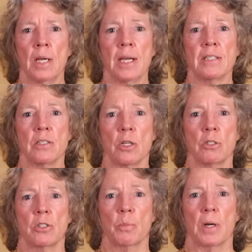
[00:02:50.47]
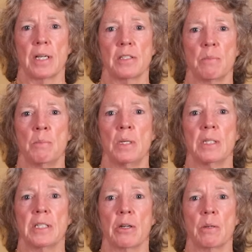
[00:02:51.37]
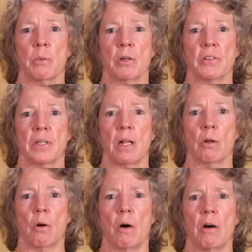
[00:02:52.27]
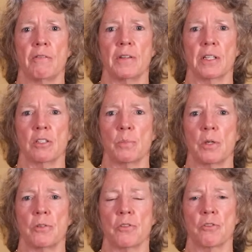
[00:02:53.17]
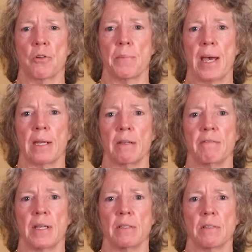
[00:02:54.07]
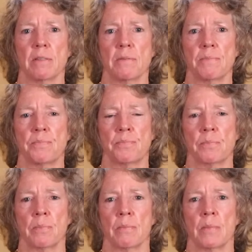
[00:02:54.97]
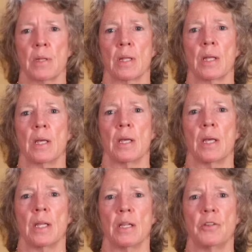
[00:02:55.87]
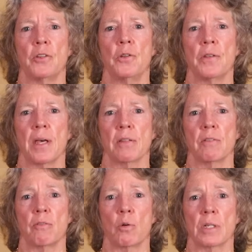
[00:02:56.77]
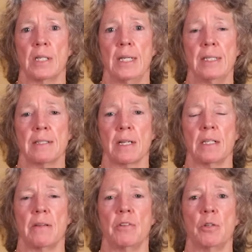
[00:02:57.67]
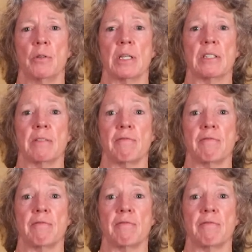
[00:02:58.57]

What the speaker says: It's no surprise that military personnel are often exposed to traumatic events. In a 2014 study of U.S.